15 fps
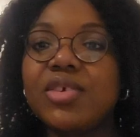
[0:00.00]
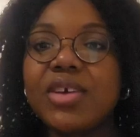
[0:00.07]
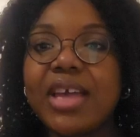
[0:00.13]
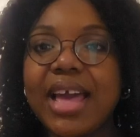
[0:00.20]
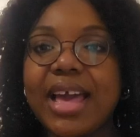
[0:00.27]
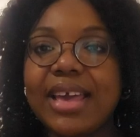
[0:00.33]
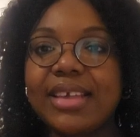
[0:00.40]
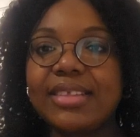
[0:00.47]

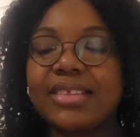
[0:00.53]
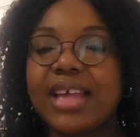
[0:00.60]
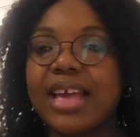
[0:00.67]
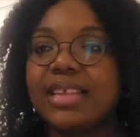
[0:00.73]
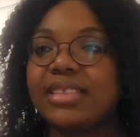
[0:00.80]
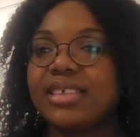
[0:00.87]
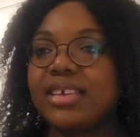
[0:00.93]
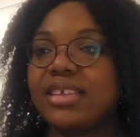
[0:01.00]
guys
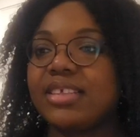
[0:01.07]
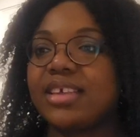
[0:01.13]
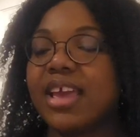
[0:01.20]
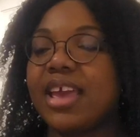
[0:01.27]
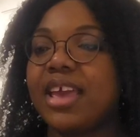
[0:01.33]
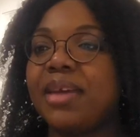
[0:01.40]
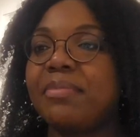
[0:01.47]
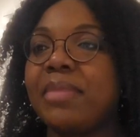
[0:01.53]
i did
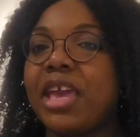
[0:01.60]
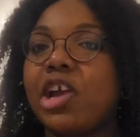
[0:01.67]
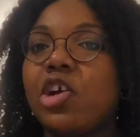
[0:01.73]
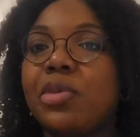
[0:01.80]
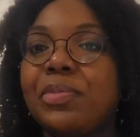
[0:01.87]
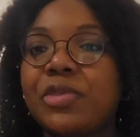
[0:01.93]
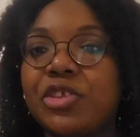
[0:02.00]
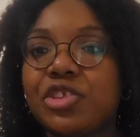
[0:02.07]
a
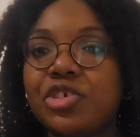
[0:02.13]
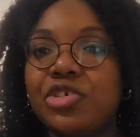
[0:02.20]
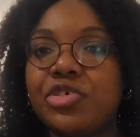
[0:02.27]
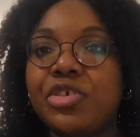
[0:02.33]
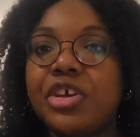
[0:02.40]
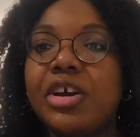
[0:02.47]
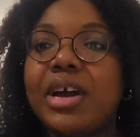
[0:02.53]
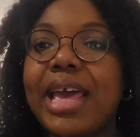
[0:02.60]
makeup
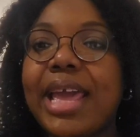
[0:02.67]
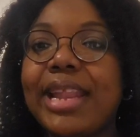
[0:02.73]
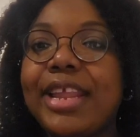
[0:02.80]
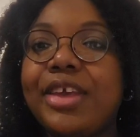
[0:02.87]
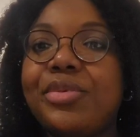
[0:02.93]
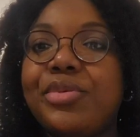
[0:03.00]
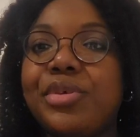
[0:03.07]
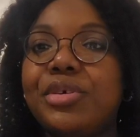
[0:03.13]
tutorial
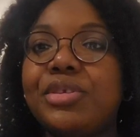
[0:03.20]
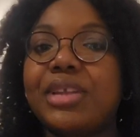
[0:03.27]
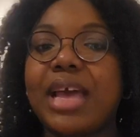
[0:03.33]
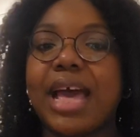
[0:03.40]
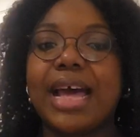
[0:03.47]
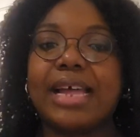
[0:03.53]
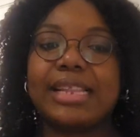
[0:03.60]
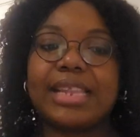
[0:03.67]
earlier on
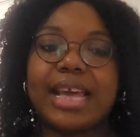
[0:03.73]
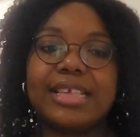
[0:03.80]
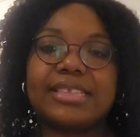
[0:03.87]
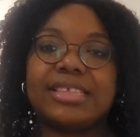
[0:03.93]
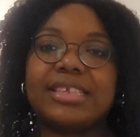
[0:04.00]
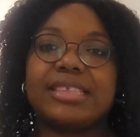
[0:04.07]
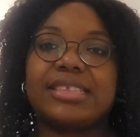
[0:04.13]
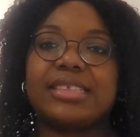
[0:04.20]
and
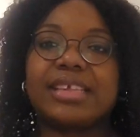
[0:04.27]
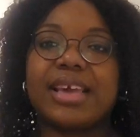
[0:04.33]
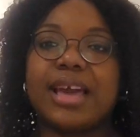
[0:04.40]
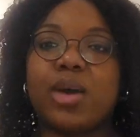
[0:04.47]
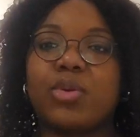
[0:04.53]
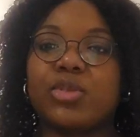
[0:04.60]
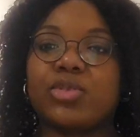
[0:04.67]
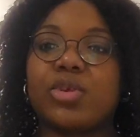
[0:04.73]
i did say
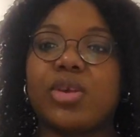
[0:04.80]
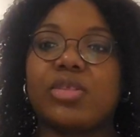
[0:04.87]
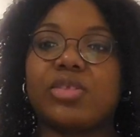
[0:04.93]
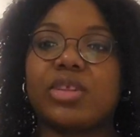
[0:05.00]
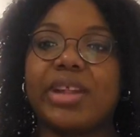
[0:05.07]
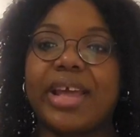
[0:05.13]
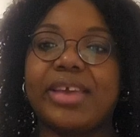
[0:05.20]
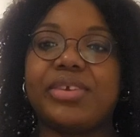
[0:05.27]
i was going
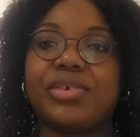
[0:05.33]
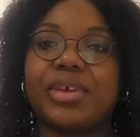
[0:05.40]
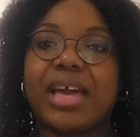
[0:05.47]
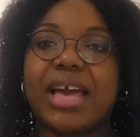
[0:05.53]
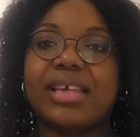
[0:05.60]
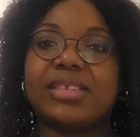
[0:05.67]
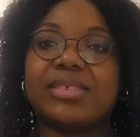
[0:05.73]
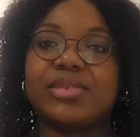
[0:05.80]
to let you
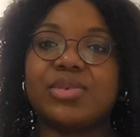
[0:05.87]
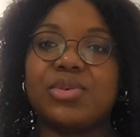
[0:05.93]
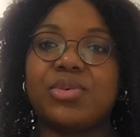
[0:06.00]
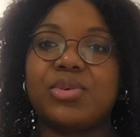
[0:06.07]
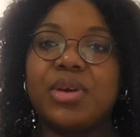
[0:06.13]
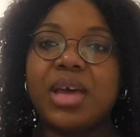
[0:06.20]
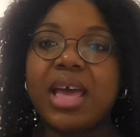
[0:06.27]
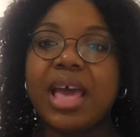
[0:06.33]
guys
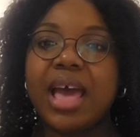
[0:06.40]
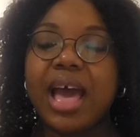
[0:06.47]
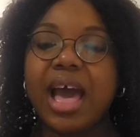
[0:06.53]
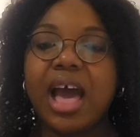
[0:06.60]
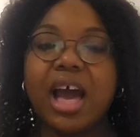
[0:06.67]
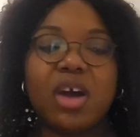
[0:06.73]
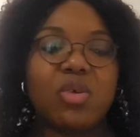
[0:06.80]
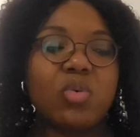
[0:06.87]
know
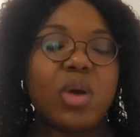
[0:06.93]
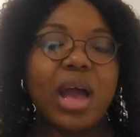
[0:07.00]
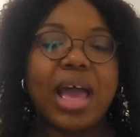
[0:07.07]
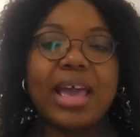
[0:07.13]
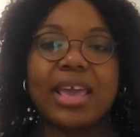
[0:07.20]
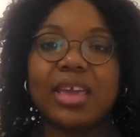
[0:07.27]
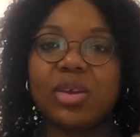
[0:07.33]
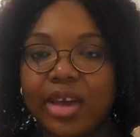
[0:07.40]
how
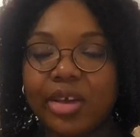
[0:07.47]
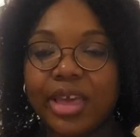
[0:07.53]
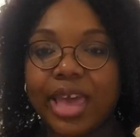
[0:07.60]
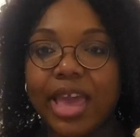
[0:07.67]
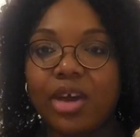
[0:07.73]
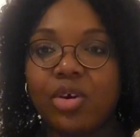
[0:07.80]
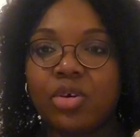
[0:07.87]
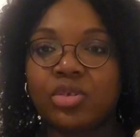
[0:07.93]
i
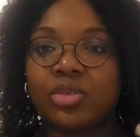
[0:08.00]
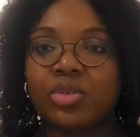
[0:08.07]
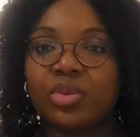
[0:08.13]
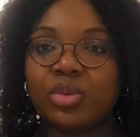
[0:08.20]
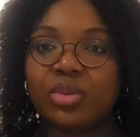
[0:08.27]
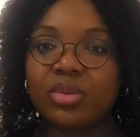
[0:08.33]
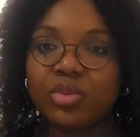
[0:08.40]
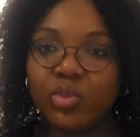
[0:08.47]
get on
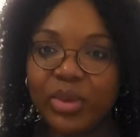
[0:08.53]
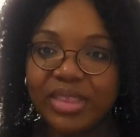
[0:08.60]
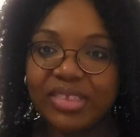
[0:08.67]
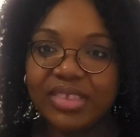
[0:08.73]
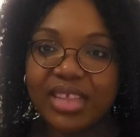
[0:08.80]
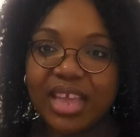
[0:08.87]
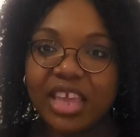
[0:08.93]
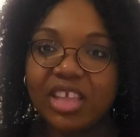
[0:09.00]

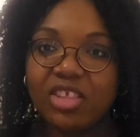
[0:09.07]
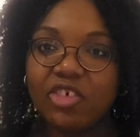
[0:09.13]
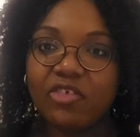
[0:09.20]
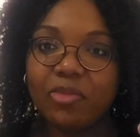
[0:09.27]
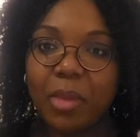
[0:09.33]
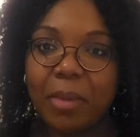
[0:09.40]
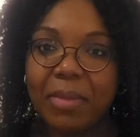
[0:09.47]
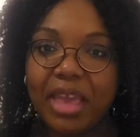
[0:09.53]
with taking
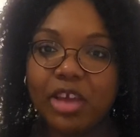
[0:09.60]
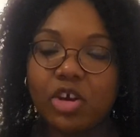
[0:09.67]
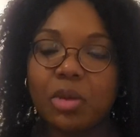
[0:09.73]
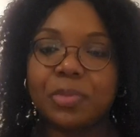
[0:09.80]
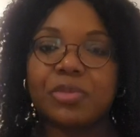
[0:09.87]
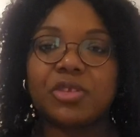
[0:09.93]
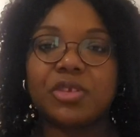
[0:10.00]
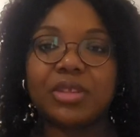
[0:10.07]
off my
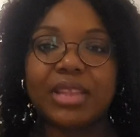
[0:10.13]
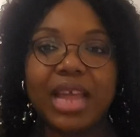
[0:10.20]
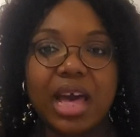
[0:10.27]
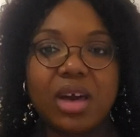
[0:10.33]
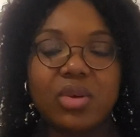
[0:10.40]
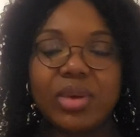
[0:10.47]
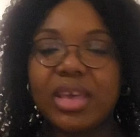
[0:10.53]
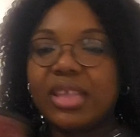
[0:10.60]
makeup. So
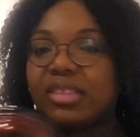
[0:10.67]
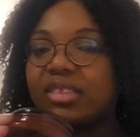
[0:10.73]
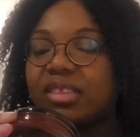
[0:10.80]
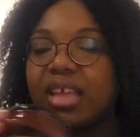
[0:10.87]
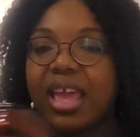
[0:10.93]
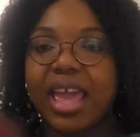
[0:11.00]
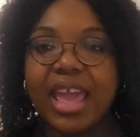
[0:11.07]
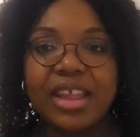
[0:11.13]
now it's
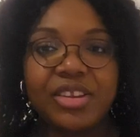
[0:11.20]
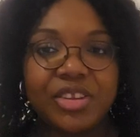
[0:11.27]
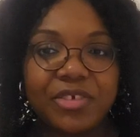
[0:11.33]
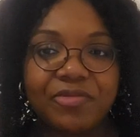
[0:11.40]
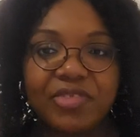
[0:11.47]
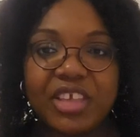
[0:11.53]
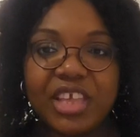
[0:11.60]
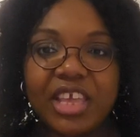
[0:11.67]
the end
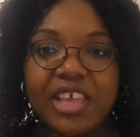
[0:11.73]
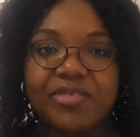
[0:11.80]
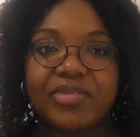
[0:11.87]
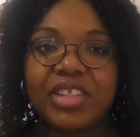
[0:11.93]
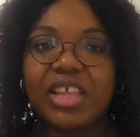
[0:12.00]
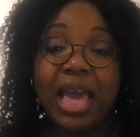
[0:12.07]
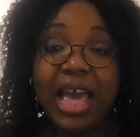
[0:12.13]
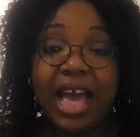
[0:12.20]
of the
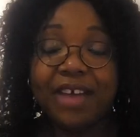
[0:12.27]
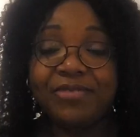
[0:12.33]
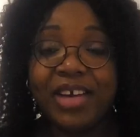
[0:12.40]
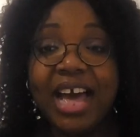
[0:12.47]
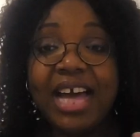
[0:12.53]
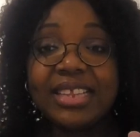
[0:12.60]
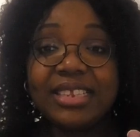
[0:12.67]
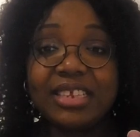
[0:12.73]
evening. I've
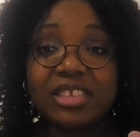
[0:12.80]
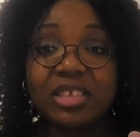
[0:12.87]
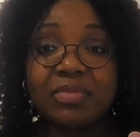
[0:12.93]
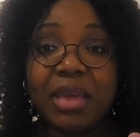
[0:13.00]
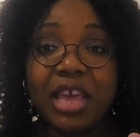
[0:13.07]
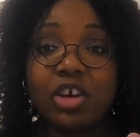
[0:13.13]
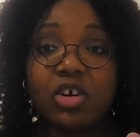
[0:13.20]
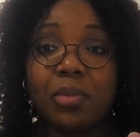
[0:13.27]
had this
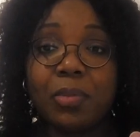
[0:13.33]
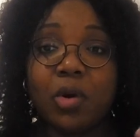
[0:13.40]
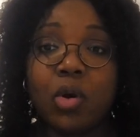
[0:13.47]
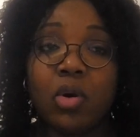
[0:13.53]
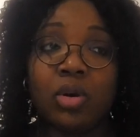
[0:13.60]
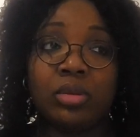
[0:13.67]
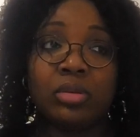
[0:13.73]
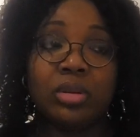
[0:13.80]
makeup
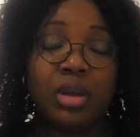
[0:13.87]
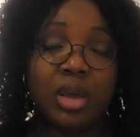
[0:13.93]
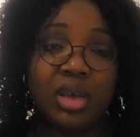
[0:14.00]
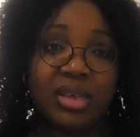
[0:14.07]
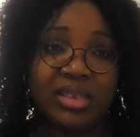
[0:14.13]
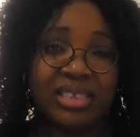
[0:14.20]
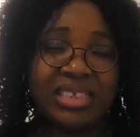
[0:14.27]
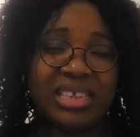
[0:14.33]
on
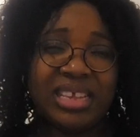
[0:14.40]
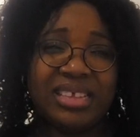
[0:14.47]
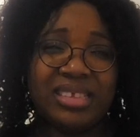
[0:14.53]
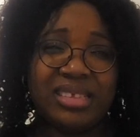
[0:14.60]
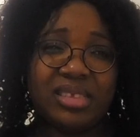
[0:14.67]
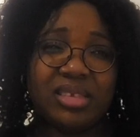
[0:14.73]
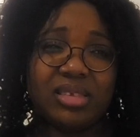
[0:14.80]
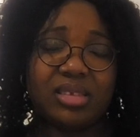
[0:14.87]

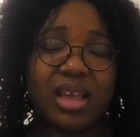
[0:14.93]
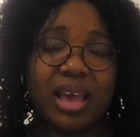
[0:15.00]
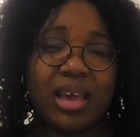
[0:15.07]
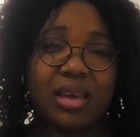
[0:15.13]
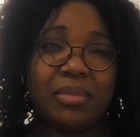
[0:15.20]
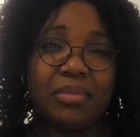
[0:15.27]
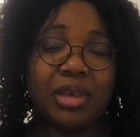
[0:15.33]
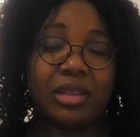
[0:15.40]
since
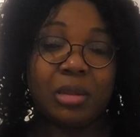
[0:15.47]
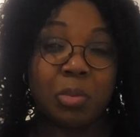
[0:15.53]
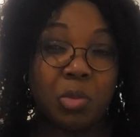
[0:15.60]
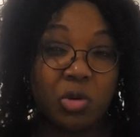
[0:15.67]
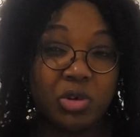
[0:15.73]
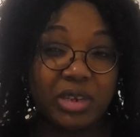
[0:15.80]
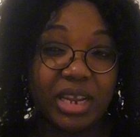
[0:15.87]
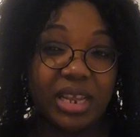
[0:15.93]
um, in the
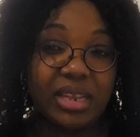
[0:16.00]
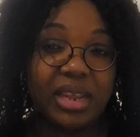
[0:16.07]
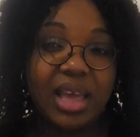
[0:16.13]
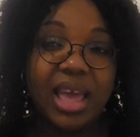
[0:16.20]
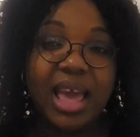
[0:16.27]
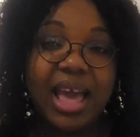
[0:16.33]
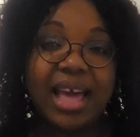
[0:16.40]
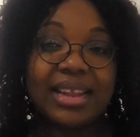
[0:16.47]
morning
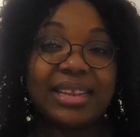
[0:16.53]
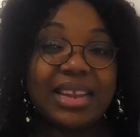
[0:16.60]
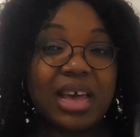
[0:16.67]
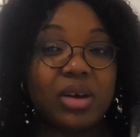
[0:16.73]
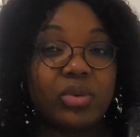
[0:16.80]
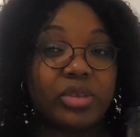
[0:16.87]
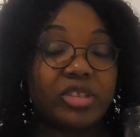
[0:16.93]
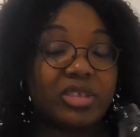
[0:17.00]
and
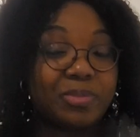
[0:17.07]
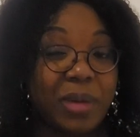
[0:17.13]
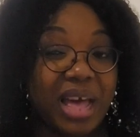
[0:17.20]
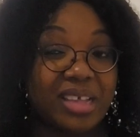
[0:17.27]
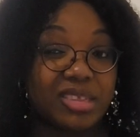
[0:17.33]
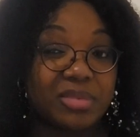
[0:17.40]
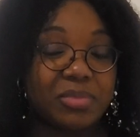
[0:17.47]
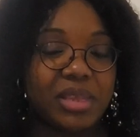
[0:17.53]
now it's
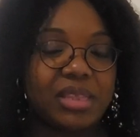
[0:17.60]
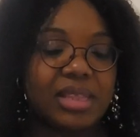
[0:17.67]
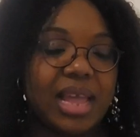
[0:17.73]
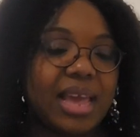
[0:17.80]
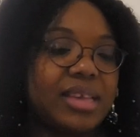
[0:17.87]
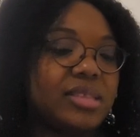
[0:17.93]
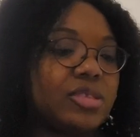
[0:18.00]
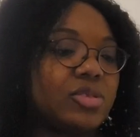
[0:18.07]
past
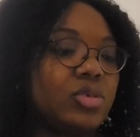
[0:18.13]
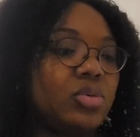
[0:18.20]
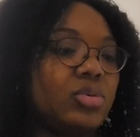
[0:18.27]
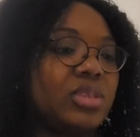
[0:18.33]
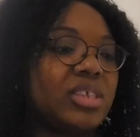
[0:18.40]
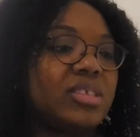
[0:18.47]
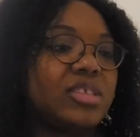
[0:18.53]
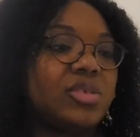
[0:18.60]
midnight. So
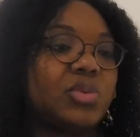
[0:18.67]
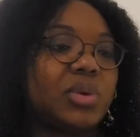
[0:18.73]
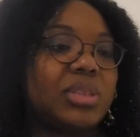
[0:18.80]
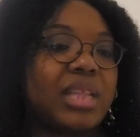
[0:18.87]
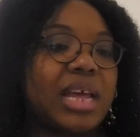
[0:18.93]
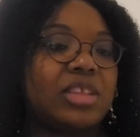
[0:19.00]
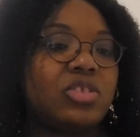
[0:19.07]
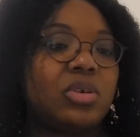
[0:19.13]
this is
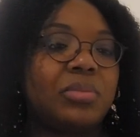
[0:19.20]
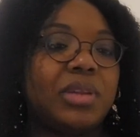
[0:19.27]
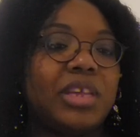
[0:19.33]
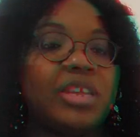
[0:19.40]
what I normally